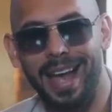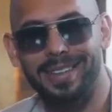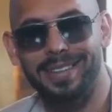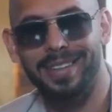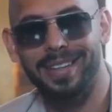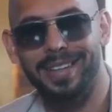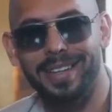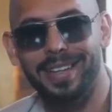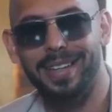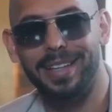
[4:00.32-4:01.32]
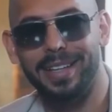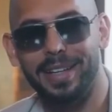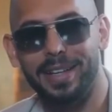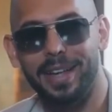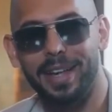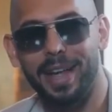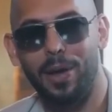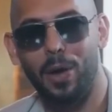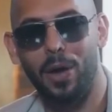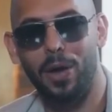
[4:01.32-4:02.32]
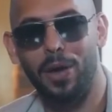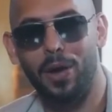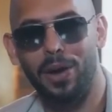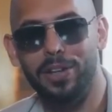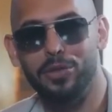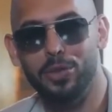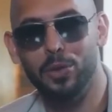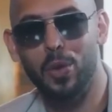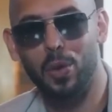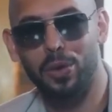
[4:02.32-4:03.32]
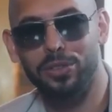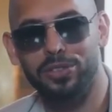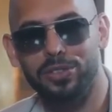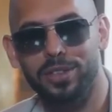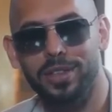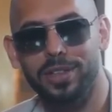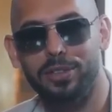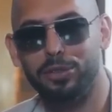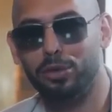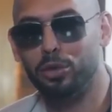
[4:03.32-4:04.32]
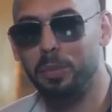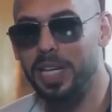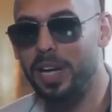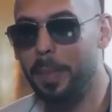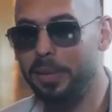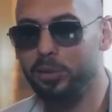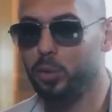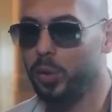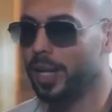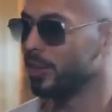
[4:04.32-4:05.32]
people, basically any reason that they want